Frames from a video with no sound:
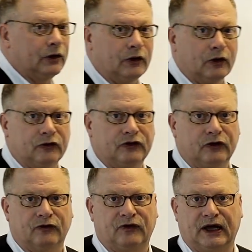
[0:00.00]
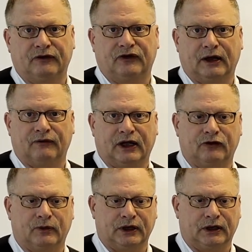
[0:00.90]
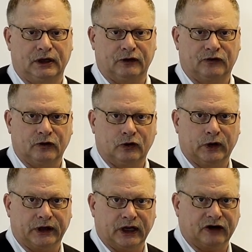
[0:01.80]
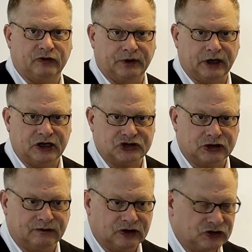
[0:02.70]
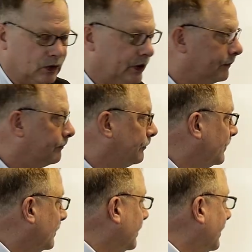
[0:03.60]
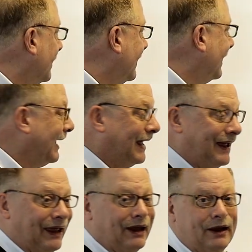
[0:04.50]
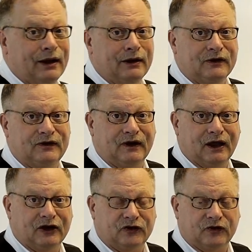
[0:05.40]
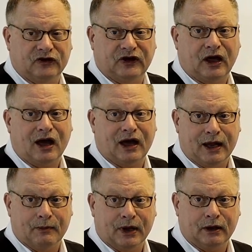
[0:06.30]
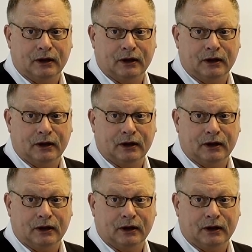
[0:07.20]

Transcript: Those are your 5 time value of money keys. Quick explanation of each one. N stands for time.